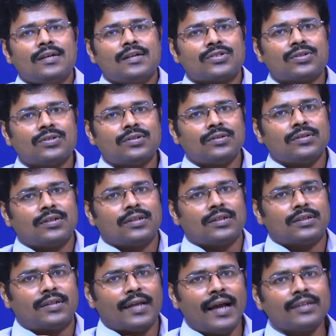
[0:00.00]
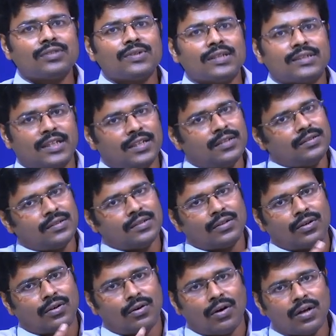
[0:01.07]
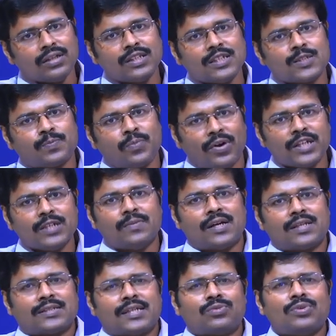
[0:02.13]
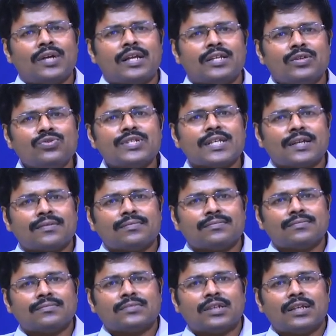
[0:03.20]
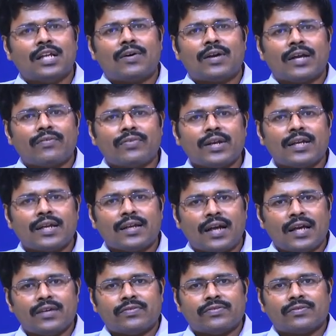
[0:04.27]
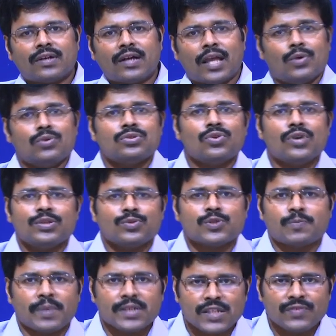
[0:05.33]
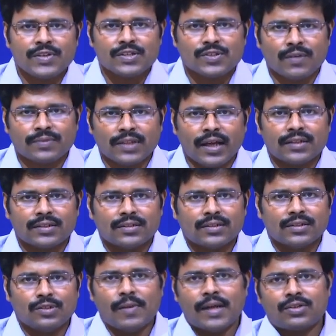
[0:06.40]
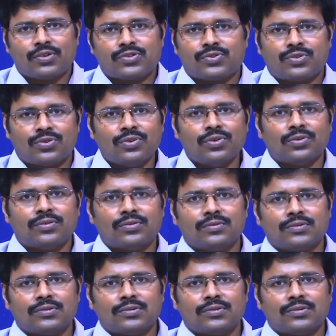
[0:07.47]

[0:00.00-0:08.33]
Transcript: So, that way then all these polymers that we are using in our everyday life, I will not go into specifics of that, you might also know